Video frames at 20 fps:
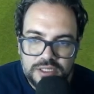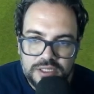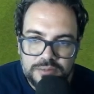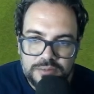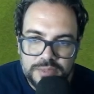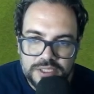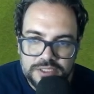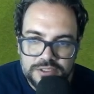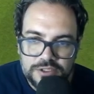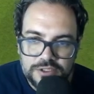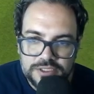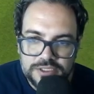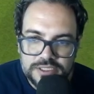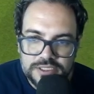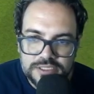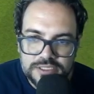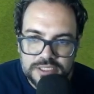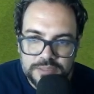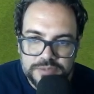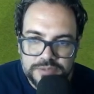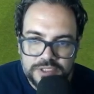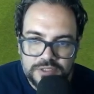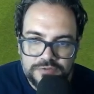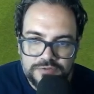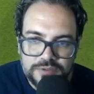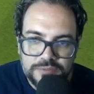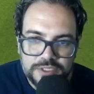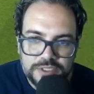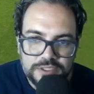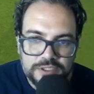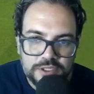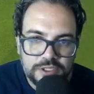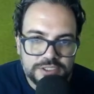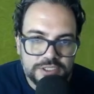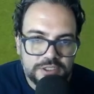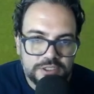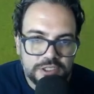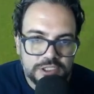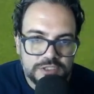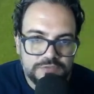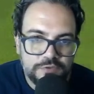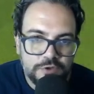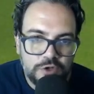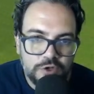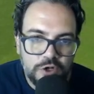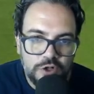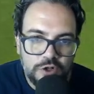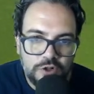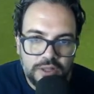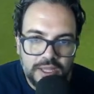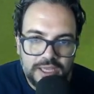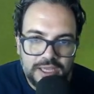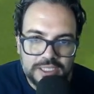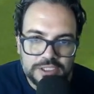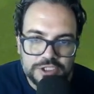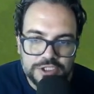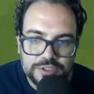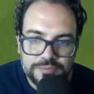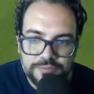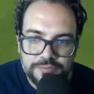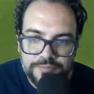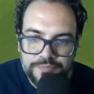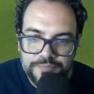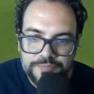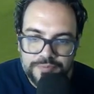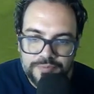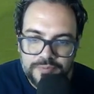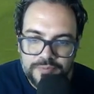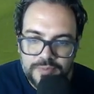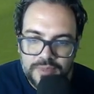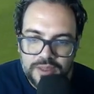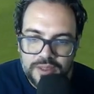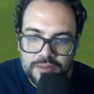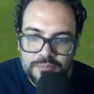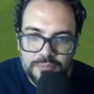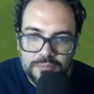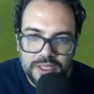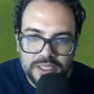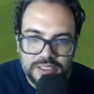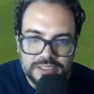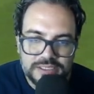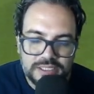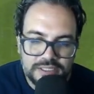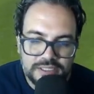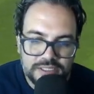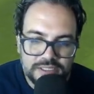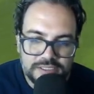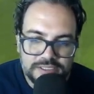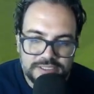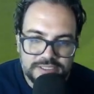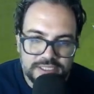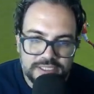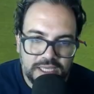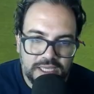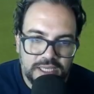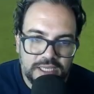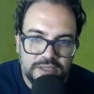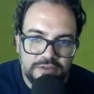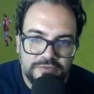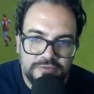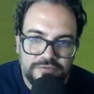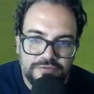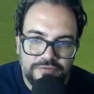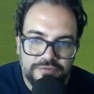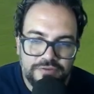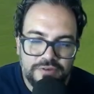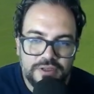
Mendoza steps over. Mendoza goes for goal. Hatcham makes the save.